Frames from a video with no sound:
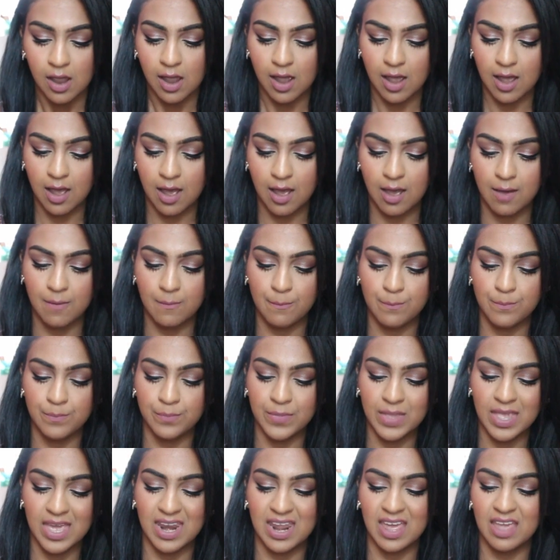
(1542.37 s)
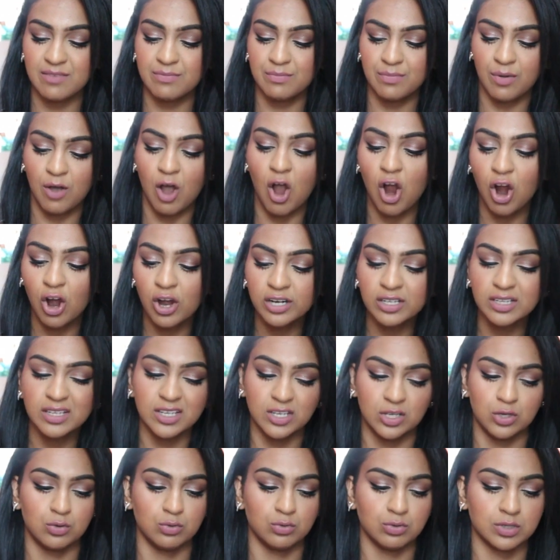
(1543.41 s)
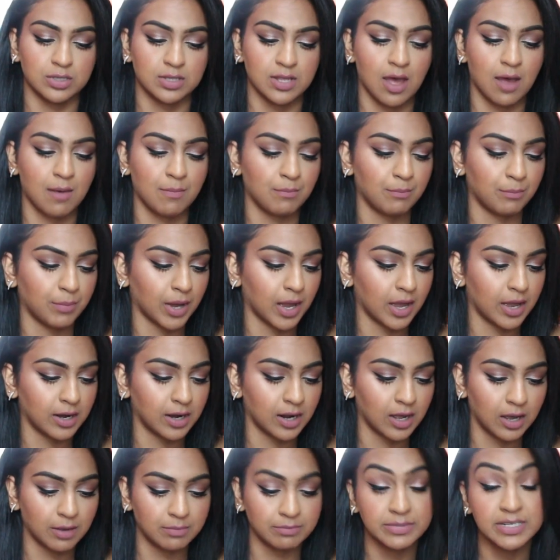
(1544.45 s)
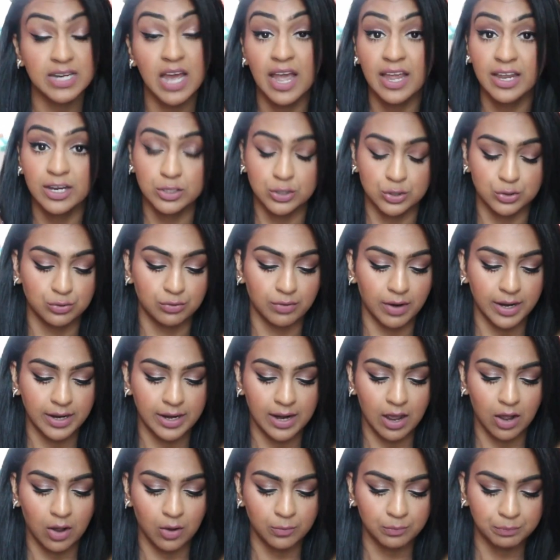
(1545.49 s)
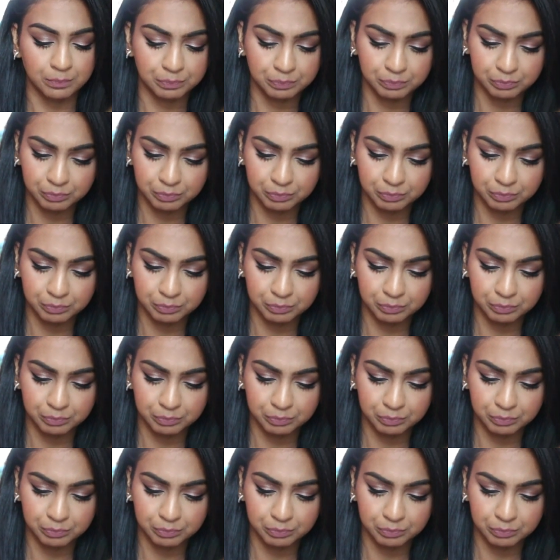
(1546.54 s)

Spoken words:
I hardly use them, but I'm dying to right now.